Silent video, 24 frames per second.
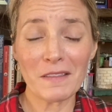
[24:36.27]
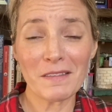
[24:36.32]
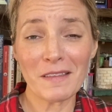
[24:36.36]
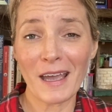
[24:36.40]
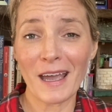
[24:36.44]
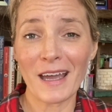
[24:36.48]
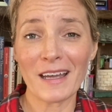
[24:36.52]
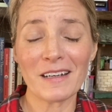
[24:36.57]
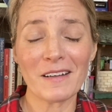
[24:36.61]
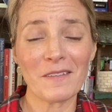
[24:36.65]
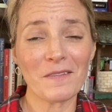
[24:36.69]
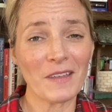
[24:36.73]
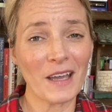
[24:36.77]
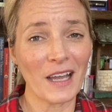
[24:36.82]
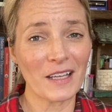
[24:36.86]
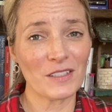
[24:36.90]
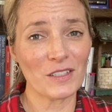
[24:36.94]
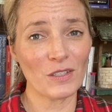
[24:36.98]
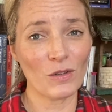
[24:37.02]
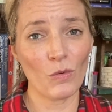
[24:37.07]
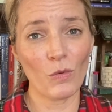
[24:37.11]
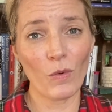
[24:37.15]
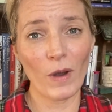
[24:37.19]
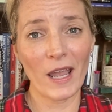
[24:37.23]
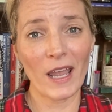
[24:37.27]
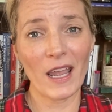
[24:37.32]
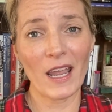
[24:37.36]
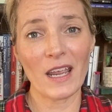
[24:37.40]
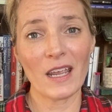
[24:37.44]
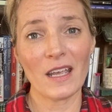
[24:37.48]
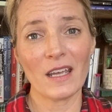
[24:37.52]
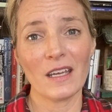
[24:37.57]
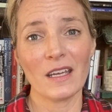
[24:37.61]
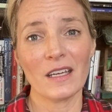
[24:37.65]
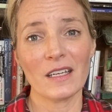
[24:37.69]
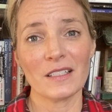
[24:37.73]
that. That's a
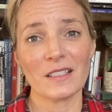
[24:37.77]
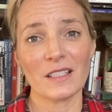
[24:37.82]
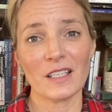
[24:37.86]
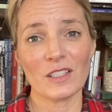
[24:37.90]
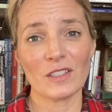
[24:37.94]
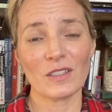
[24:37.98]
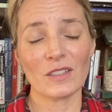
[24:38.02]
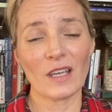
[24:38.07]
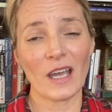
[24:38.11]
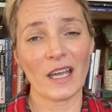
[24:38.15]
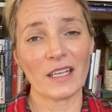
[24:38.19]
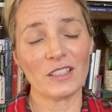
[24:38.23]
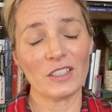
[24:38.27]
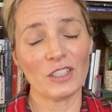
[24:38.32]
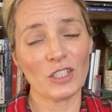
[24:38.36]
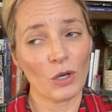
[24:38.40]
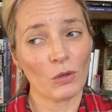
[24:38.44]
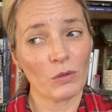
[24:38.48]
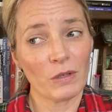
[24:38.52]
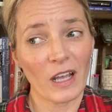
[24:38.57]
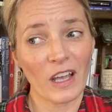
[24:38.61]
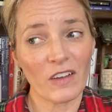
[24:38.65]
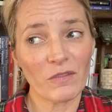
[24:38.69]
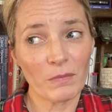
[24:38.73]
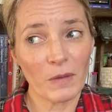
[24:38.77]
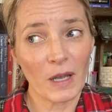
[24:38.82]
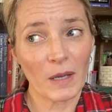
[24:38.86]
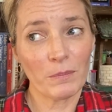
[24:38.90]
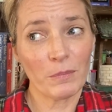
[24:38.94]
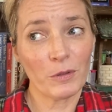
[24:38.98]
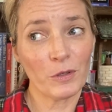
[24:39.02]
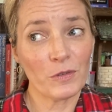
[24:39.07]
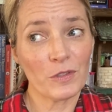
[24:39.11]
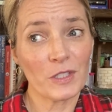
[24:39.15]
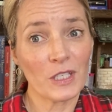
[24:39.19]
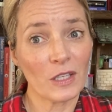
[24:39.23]
way, since I don't have my
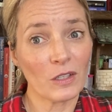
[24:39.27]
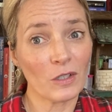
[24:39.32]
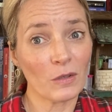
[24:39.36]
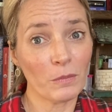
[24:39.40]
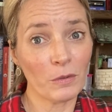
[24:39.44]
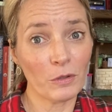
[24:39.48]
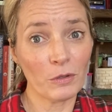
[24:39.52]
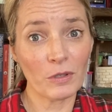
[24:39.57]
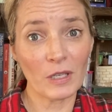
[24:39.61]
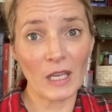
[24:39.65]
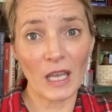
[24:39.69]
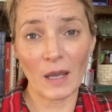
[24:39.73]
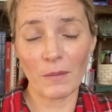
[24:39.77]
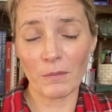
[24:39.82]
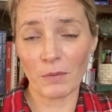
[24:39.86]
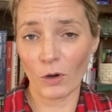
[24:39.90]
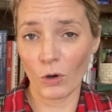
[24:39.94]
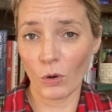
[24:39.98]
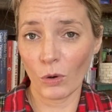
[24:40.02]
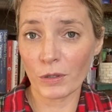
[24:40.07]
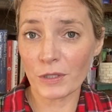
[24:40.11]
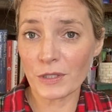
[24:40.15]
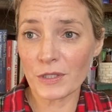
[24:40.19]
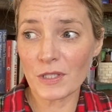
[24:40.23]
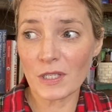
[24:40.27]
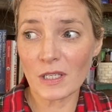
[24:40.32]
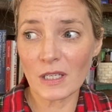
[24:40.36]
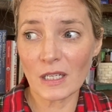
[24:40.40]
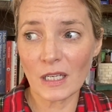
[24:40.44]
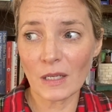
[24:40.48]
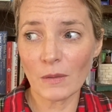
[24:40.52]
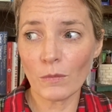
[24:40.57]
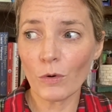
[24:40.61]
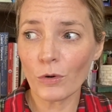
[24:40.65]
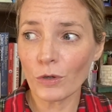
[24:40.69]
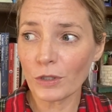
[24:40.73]
Booth Seller Bootcamp course
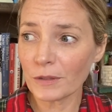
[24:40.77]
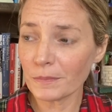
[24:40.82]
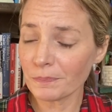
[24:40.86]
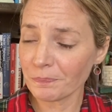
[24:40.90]
anymore,